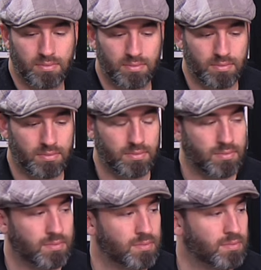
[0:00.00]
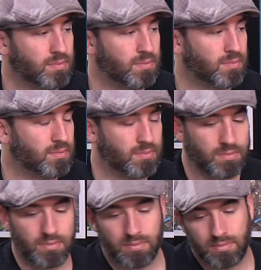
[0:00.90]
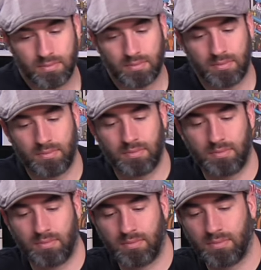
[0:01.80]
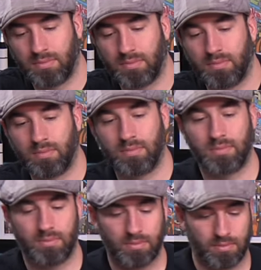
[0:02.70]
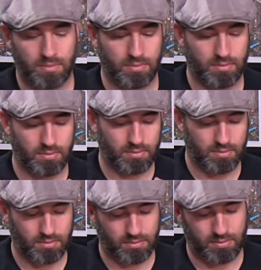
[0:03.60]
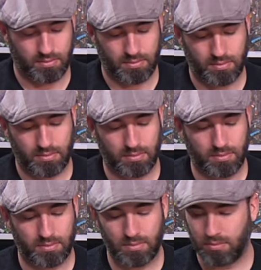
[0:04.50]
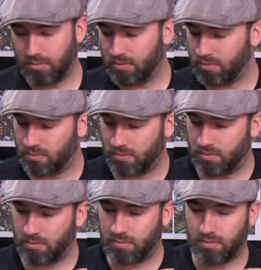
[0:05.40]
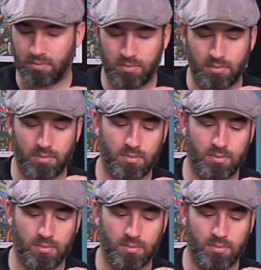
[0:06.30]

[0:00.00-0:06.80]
(silent)